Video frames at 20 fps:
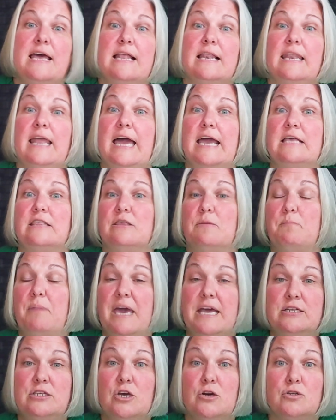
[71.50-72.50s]
like the
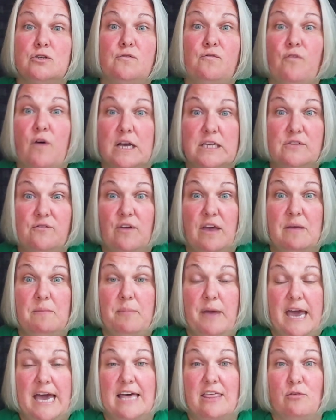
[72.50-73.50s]
pentose phosphate
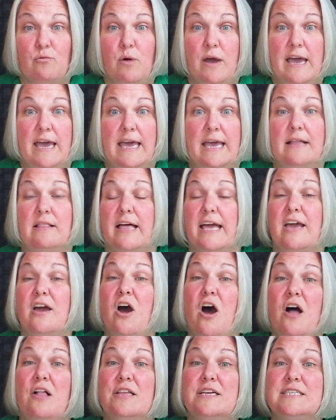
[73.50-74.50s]
pathway,
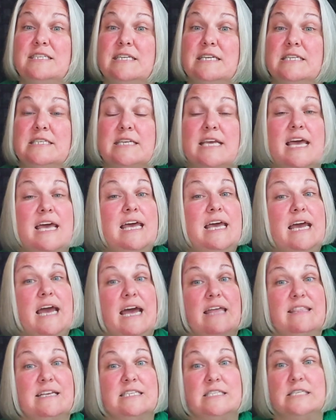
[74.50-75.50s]
glycolysis,
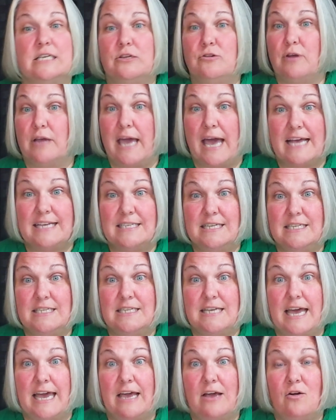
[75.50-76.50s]
and the citric acid
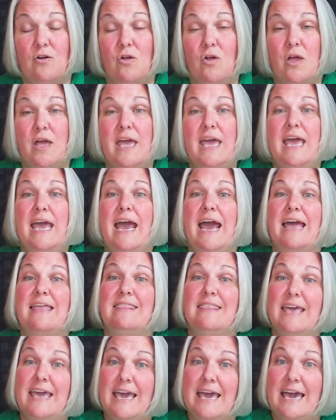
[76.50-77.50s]
cycle.
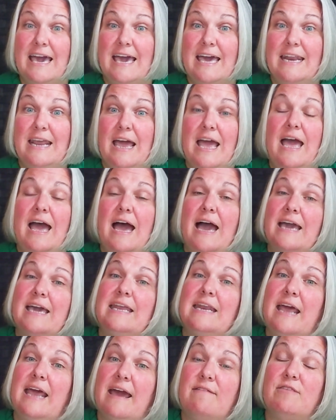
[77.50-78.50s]
And then I
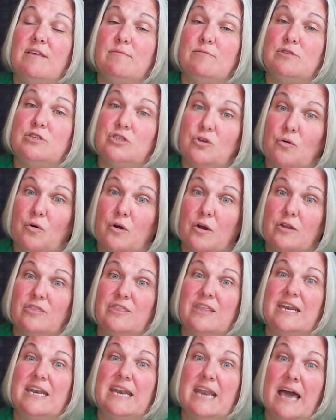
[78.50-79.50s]
can have them sort
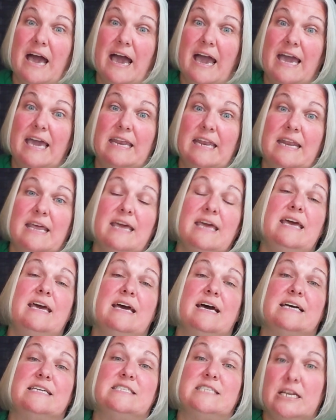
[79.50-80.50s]
the nine
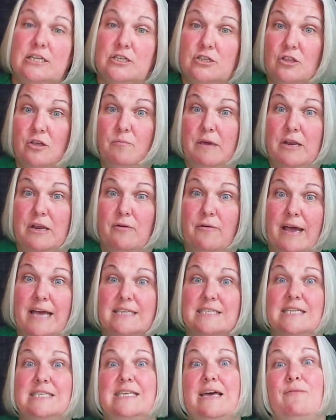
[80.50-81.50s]
essential amino
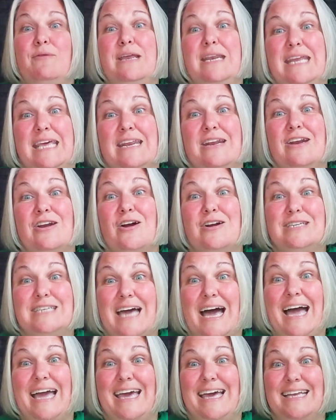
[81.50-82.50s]
acids that we need in our
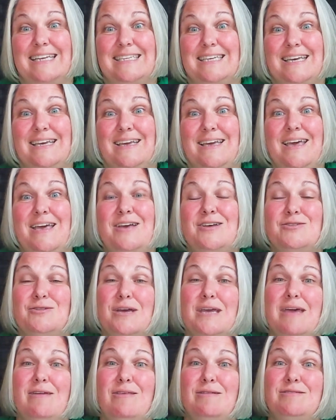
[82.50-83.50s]
diet. So I
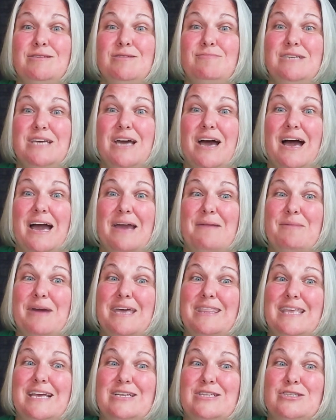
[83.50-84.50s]
give them some time
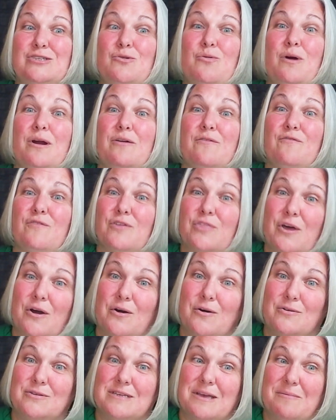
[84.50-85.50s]
and they sort for
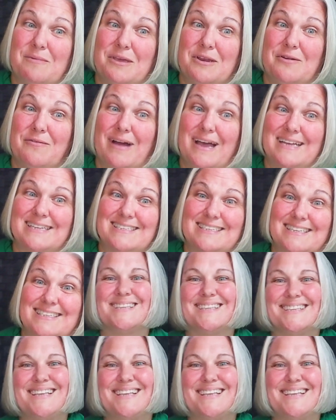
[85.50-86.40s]
those amino acids.